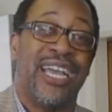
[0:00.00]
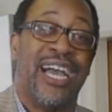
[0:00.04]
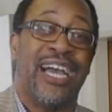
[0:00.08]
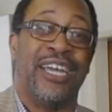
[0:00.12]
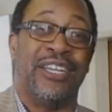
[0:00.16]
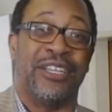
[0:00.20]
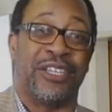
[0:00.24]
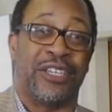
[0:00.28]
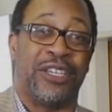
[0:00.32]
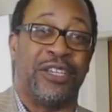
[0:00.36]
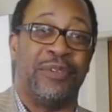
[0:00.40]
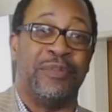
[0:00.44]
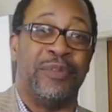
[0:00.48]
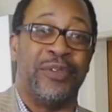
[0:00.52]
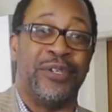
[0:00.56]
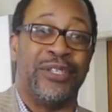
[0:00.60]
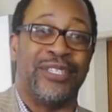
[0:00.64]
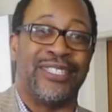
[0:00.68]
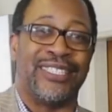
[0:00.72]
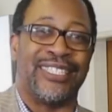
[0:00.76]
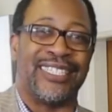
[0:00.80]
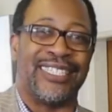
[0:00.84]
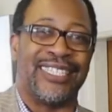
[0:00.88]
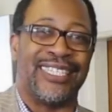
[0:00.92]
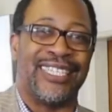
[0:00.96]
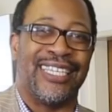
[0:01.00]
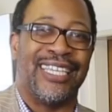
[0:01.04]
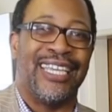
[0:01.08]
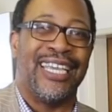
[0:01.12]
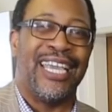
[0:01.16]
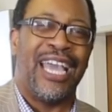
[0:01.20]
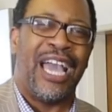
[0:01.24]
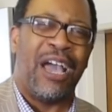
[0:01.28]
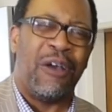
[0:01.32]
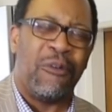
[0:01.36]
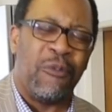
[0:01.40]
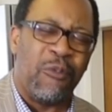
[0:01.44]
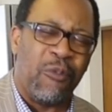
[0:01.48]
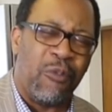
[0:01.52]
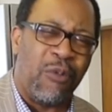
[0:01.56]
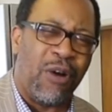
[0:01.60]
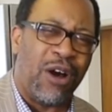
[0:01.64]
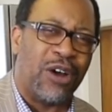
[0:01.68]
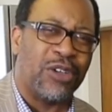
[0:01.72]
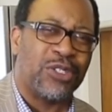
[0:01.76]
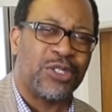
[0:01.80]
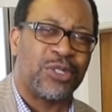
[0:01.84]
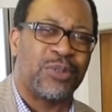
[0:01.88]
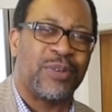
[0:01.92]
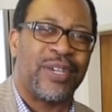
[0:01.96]
and the community? And
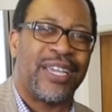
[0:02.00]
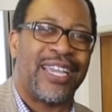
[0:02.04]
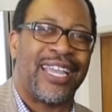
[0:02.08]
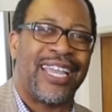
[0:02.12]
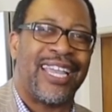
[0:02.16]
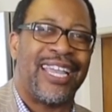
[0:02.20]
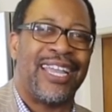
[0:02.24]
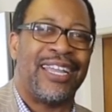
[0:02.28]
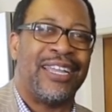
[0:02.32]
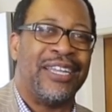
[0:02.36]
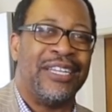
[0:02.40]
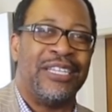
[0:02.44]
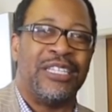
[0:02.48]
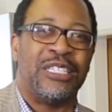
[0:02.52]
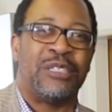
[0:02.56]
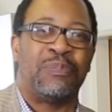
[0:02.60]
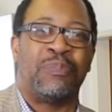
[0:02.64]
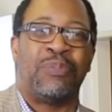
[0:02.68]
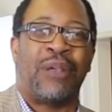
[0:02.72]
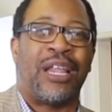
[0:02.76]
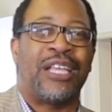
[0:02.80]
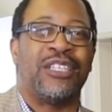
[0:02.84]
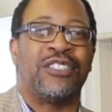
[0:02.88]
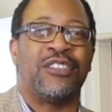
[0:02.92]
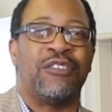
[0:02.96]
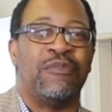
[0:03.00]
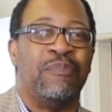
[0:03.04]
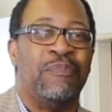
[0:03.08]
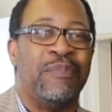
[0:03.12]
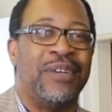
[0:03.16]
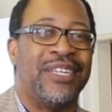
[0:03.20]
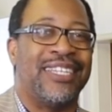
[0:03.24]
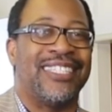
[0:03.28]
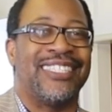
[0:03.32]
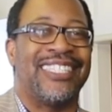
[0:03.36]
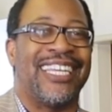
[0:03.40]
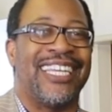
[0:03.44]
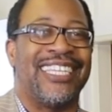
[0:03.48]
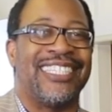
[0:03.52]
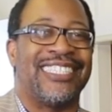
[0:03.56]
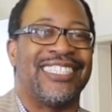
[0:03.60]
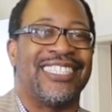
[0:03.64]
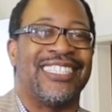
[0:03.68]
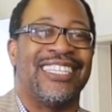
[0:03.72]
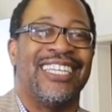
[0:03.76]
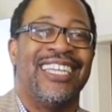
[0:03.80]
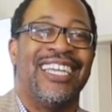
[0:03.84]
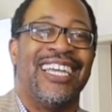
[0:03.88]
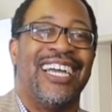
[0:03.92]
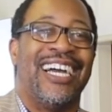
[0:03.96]
whilst we're here in this place of
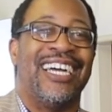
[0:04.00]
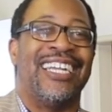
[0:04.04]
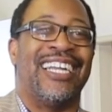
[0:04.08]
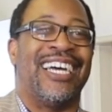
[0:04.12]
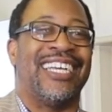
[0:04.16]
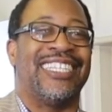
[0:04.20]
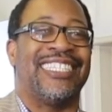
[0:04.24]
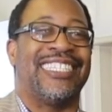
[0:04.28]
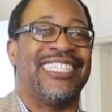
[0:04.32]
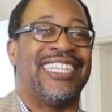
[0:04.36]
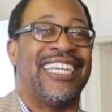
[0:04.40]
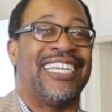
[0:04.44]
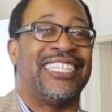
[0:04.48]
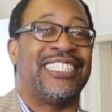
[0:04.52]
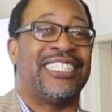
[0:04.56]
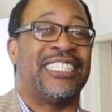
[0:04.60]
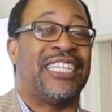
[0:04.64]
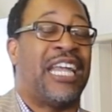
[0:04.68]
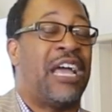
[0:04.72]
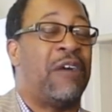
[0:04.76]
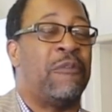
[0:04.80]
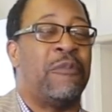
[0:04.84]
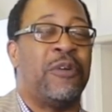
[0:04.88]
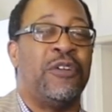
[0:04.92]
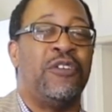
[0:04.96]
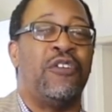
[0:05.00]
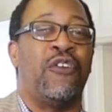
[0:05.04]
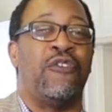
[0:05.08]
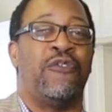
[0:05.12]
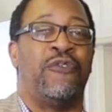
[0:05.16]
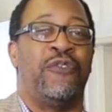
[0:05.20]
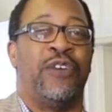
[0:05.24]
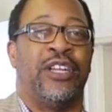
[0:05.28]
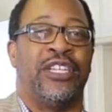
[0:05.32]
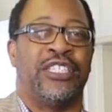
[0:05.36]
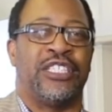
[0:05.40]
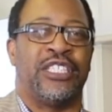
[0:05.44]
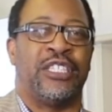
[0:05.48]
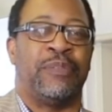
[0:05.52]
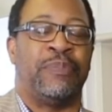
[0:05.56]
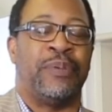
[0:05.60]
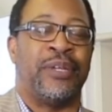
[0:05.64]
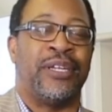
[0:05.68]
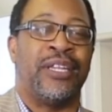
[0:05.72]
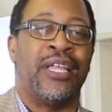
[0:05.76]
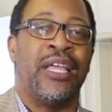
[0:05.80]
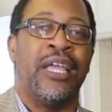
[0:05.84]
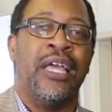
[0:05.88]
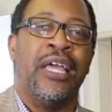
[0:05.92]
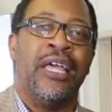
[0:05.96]
meditation and isolation and we're not
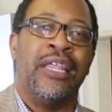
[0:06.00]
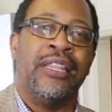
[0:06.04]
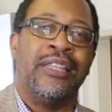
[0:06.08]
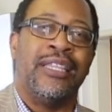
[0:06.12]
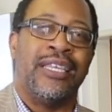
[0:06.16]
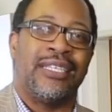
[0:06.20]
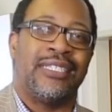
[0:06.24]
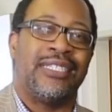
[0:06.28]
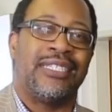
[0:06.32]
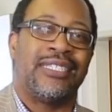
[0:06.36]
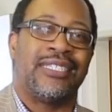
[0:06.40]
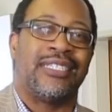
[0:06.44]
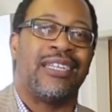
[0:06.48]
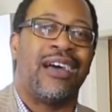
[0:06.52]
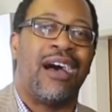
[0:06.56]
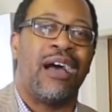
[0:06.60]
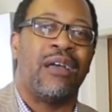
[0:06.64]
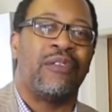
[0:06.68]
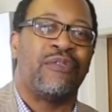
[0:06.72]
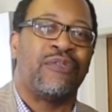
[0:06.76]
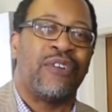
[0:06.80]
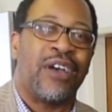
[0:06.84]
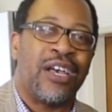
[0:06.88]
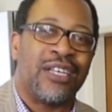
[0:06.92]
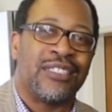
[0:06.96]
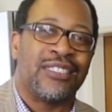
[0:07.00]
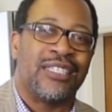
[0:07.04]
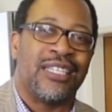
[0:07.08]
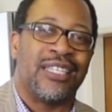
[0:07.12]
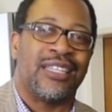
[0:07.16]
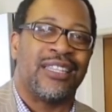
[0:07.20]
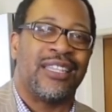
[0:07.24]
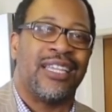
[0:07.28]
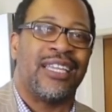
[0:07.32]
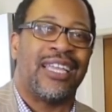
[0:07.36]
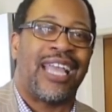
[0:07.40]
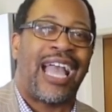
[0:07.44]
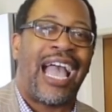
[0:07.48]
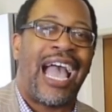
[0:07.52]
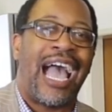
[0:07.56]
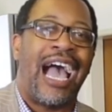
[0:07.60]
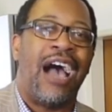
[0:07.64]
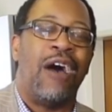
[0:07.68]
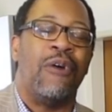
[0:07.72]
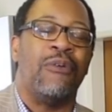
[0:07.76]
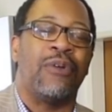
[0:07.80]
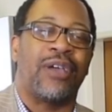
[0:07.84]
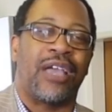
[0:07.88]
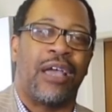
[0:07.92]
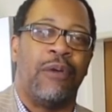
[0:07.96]
fellowshipping, this is time for us to think,
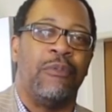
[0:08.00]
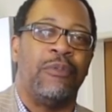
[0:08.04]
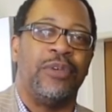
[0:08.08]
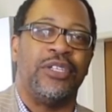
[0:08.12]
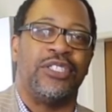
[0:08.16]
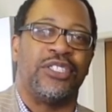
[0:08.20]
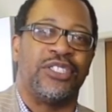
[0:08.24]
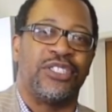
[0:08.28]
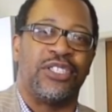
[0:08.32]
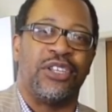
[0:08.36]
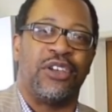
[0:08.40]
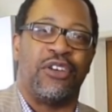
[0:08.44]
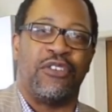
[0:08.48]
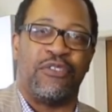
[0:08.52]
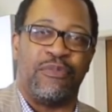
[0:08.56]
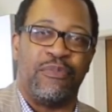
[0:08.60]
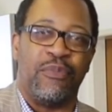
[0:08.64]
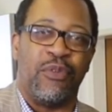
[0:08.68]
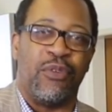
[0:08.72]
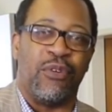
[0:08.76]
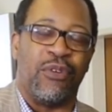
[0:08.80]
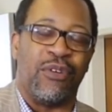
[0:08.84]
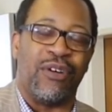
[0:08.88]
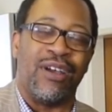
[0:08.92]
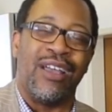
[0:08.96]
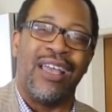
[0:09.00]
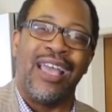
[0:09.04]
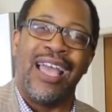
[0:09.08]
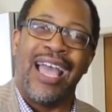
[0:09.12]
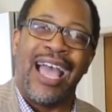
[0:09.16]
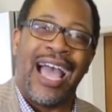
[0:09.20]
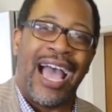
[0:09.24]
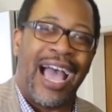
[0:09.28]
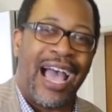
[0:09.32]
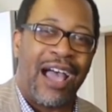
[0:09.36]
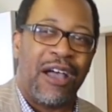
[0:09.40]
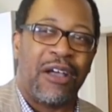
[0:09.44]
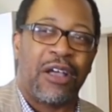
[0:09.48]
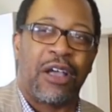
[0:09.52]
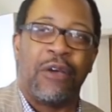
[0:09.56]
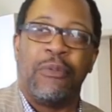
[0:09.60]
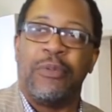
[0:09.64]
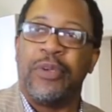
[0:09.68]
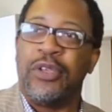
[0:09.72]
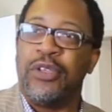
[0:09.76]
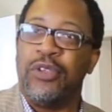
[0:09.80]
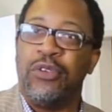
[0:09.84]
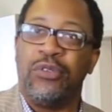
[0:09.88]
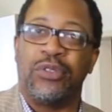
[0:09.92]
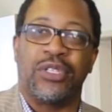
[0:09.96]
how can we serve more? How can
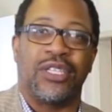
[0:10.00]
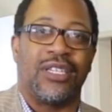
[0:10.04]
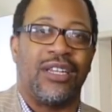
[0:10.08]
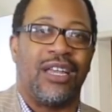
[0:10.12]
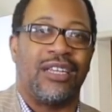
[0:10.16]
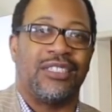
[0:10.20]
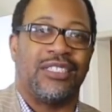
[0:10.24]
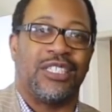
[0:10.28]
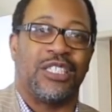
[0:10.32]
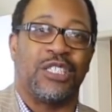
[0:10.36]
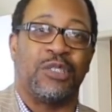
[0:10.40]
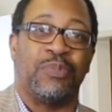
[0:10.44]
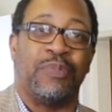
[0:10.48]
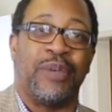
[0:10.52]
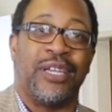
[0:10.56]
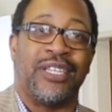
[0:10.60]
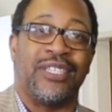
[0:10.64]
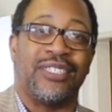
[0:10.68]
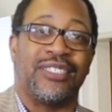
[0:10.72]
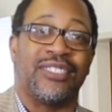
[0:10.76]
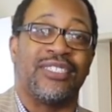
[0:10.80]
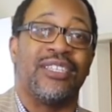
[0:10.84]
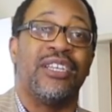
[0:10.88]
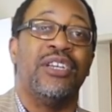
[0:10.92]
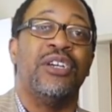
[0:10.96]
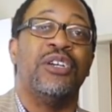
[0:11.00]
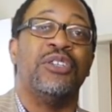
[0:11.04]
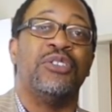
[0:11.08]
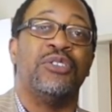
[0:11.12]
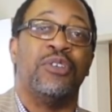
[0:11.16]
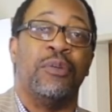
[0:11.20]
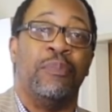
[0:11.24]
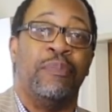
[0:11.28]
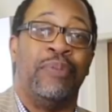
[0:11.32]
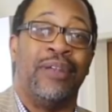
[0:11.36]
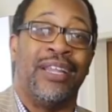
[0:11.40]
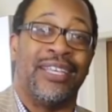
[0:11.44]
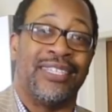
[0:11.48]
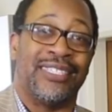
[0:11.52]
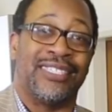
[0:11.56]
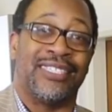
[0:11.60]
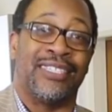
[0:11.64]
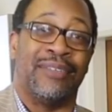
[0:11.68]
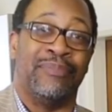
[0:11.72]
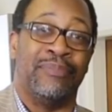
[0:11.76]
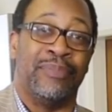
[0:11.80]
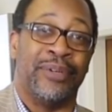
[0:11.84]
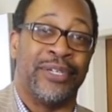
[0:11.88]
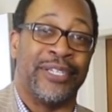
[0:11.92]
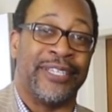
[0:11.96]
we utilize the space to bless
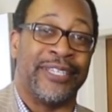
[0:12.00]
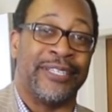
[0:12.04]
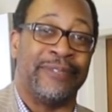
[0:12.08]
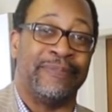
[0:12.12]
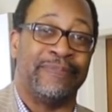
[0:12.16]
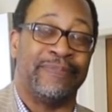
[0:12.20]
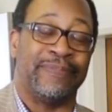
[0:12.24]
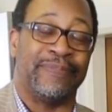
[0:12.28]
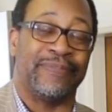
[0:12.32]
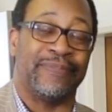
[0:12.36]
somebody?